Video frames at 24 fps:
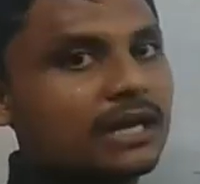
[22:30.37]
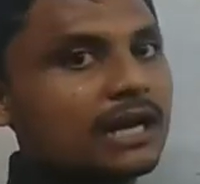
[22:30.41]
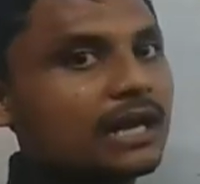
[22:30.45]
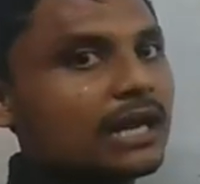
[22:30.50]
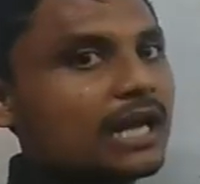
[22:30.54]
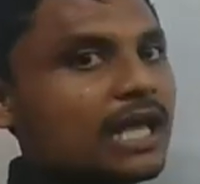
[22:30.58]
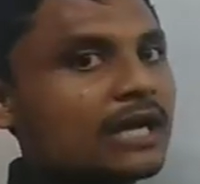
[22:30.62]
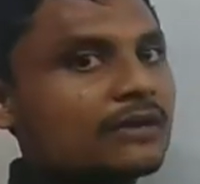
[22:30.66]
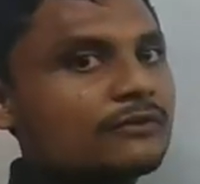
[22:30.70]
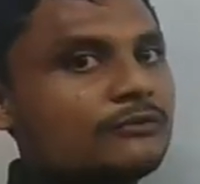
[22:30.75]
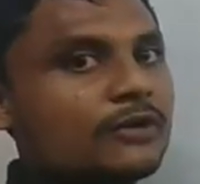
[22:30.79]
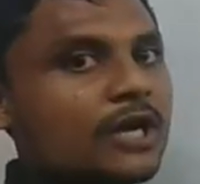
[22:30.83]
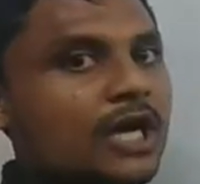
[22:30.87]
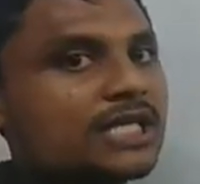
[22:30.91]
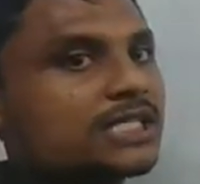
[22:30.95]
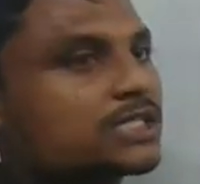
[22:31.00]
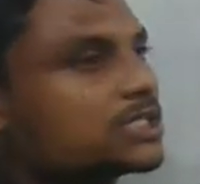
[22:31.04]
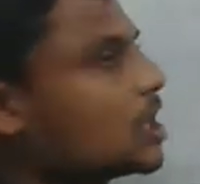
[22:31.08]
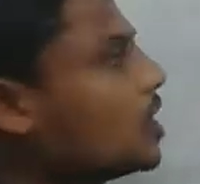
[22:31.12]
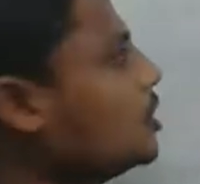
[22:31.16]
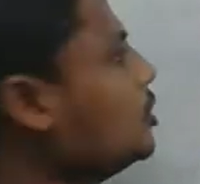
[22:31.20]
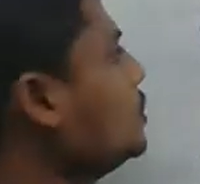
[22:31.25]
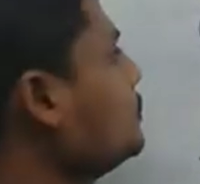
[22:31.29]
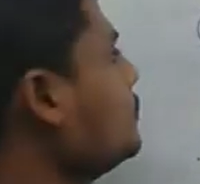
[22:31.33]
Like we have
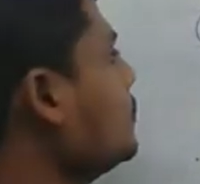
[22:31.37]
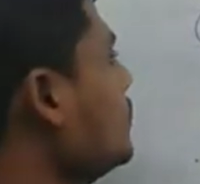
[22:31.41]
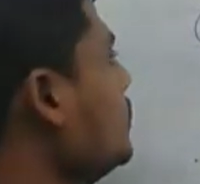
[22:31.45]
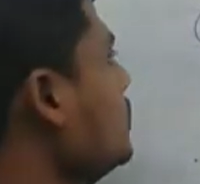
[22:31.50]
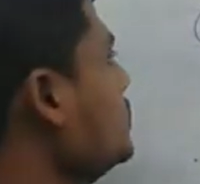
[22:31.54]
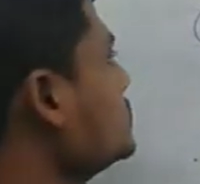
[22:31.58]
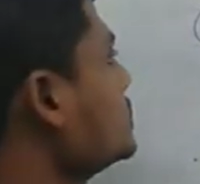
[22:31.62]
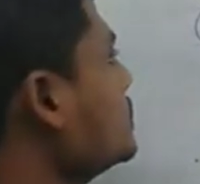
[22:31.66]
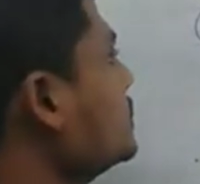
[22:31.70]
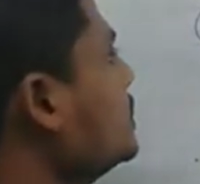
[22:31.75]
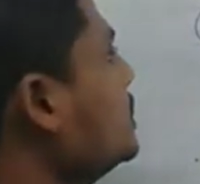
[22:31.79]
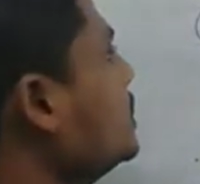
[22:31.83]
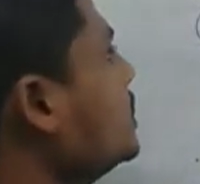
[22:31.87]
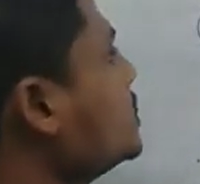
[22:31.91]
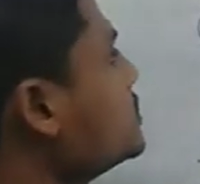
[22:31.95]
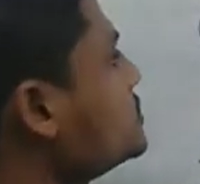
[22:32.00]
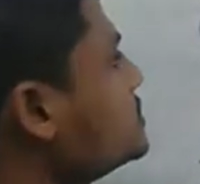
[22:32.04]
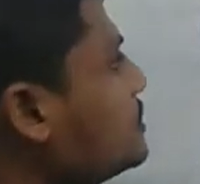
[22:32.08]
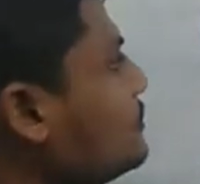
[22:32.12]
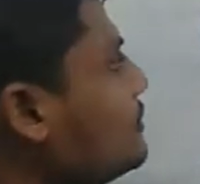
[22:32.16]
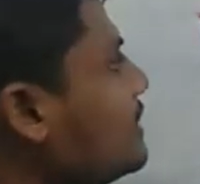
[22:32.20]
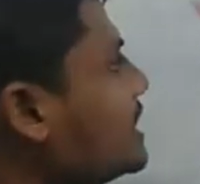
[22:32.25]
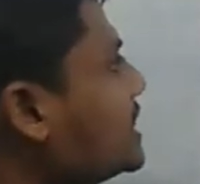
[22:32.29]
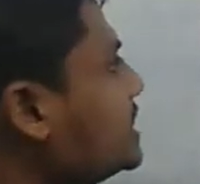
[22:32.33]
soil pollution.
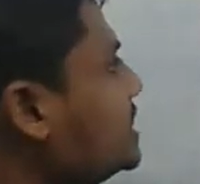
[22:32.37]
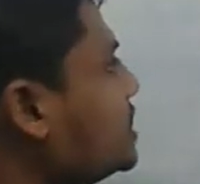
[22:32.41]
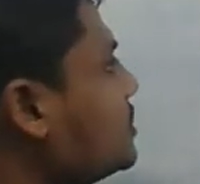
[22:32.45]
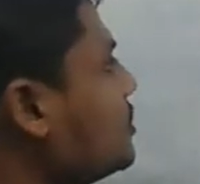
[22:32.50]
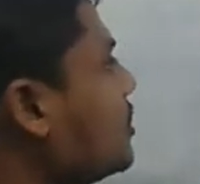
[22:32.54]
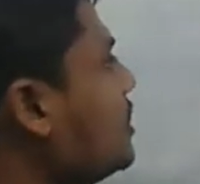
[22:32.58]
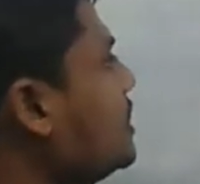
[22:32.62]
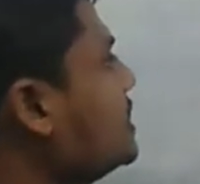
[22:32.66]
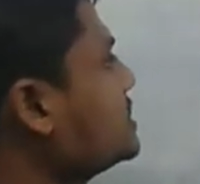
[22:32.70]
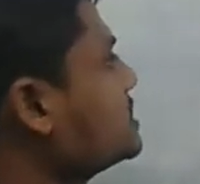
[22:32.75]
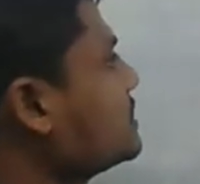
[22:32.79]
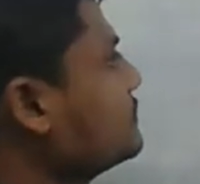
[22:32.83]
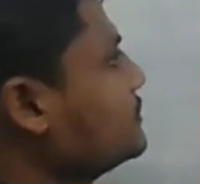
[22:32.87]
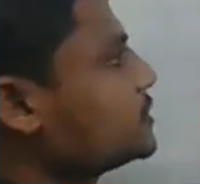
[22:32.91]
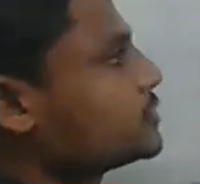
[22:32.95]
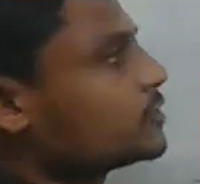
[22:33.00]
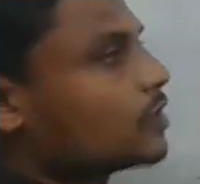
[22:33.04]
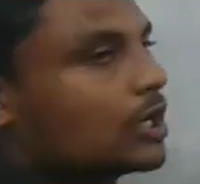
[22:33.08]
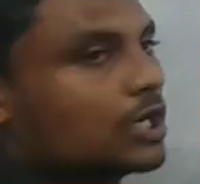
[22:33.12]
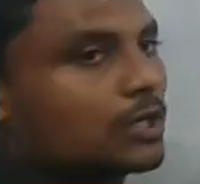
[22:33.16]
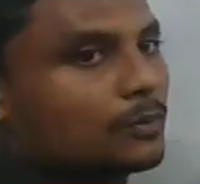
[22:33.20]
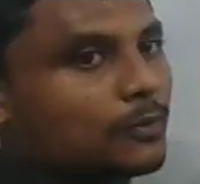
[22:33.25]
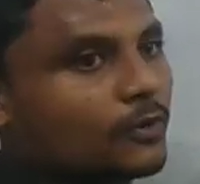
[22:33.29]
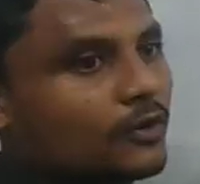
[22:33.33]
So what are the causes of the
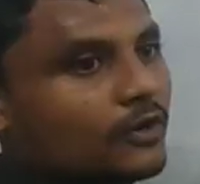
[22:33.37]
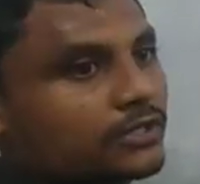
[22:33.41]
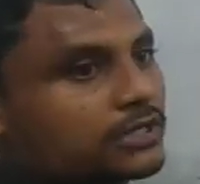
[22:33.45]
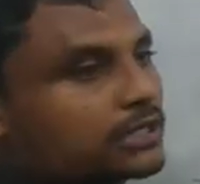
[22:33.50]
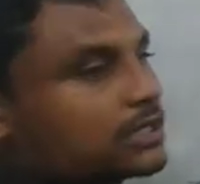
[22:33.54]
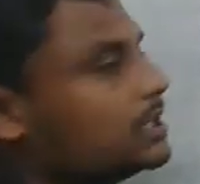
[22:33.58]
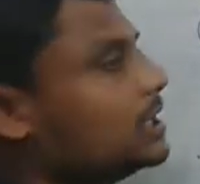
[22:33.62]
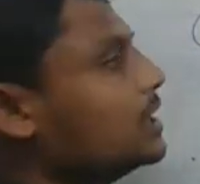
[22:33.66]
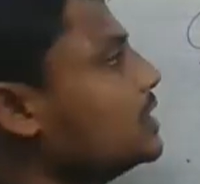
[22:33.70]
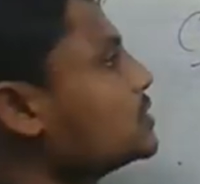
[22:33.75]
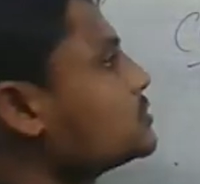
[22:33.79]
soil pollution?